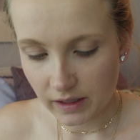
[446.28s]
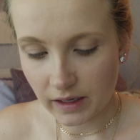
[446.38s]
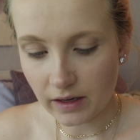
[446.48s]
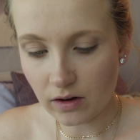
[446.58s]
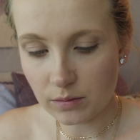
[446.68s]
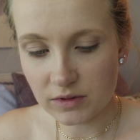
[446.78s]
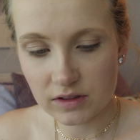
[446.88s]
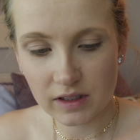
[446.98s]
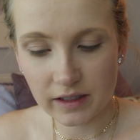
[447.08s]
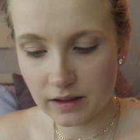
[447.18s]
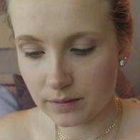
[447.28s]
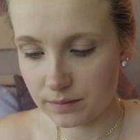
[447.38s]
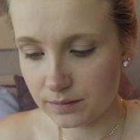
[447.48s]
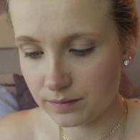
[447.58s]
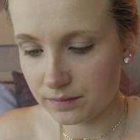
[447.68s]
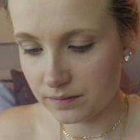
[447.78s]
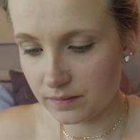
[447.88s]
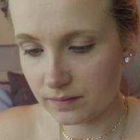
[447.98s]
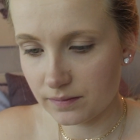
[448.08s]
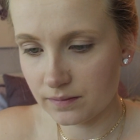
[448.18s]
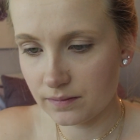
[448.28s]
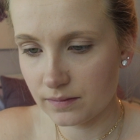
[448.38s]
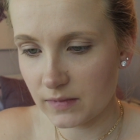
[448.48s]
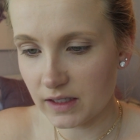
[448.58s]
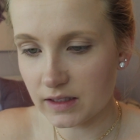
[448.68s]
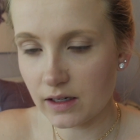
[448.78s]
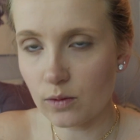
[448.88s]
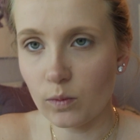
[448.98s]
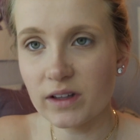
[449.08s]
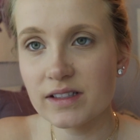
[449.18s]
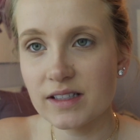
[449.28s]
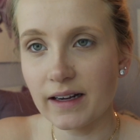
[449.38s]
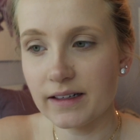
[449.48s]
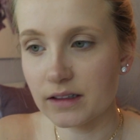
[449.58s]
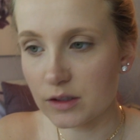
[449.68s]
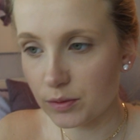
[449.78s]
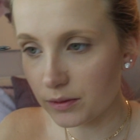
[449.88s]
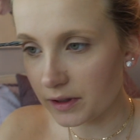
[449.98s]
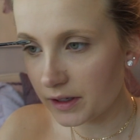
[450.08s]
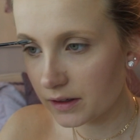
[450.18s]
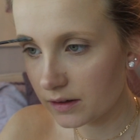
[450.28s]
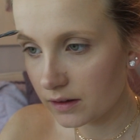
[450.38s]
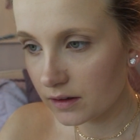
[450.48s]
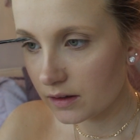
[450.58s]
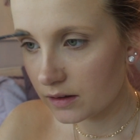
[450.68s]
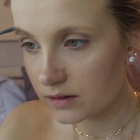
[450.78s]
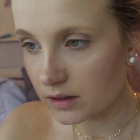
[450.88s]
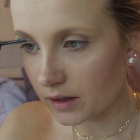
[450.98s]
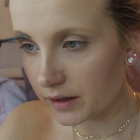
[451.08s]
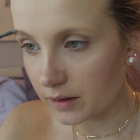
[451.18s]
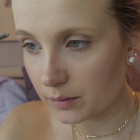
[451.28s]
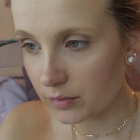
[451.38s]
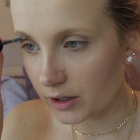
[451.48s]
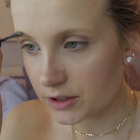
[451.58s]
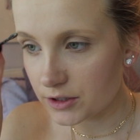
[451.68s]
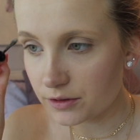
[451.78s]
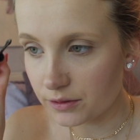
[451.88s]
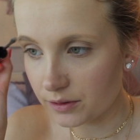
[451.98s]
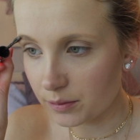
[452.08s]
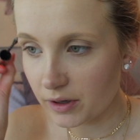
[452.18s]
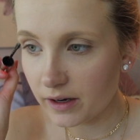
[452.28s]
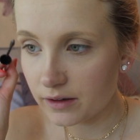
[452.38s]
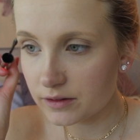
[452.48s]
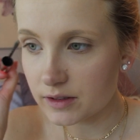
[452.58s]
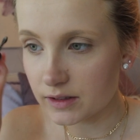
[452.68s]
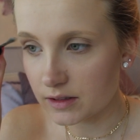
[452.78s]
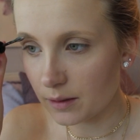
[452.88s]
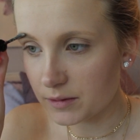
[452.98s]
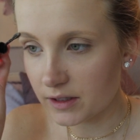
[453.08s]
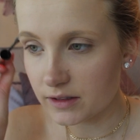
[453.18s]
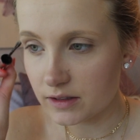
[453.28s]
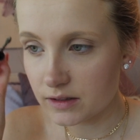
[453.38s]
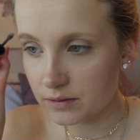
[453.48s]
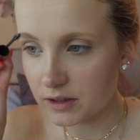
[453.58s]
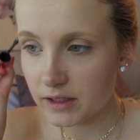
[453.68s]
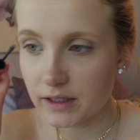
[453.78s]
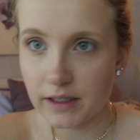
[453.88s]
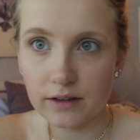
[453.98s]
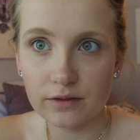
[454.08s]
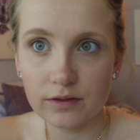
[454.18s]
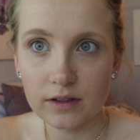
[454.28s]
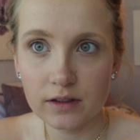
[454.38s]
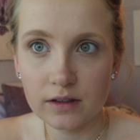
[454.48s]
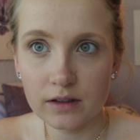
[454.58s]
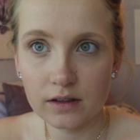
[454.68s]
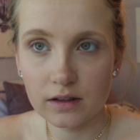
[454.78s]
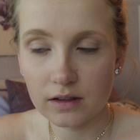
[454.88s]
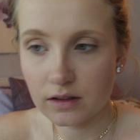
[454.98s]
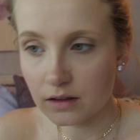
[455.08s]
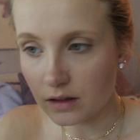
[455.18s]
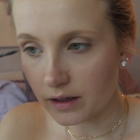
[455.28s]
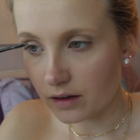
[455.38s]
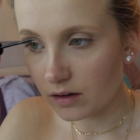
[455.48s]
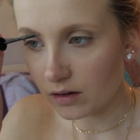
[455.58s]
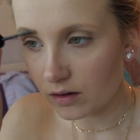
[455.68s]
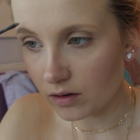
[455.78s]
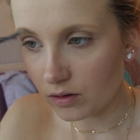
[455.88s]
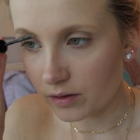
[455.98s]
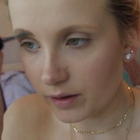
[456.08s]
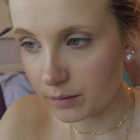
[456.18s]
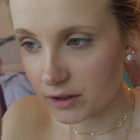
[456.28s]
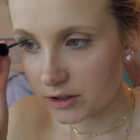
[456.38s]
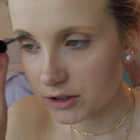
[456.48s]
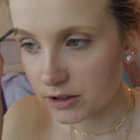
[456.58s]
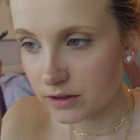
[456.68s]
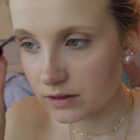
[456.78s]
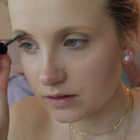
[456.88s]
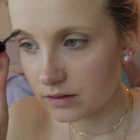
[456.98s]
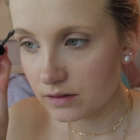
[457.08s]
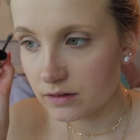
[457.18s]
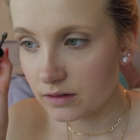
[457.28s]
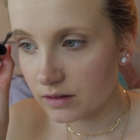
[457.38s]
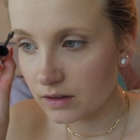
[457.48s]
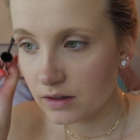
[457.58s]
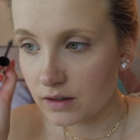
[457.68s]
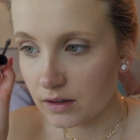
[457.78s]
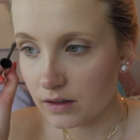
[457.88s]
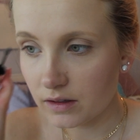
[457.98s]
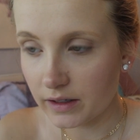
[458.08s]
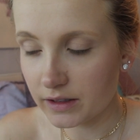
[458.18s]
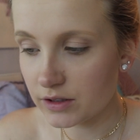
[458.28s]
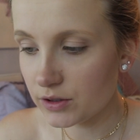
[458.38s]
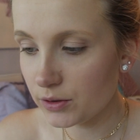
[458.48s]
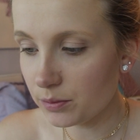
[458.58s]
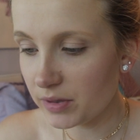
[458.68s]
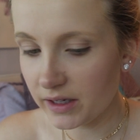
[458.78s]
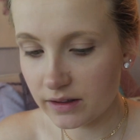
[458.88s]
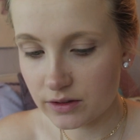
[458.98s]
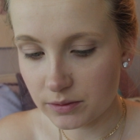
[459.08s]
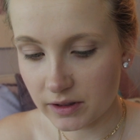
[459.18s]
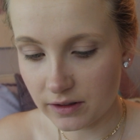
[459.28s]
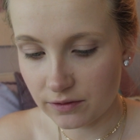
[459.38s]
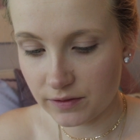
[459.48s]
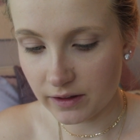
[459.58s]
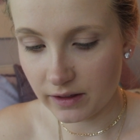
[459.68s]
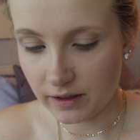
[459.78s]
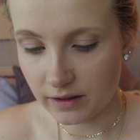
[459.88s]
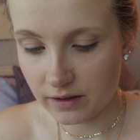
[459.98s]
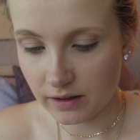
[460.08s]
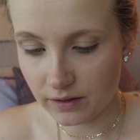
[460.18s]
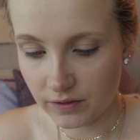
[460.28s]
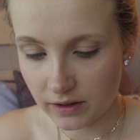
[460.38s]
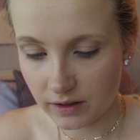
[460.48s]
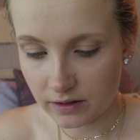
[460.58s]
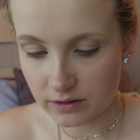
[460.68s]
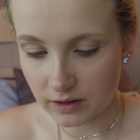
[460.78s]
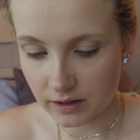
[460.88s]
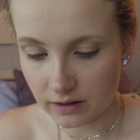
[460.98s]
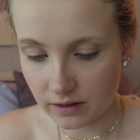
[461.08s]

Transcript: It almost like, it's like a one-sided spoolie to like brush through the brows, except it doesn't really give like all that much. Like, it's too big to really fill in, and I feel like there's like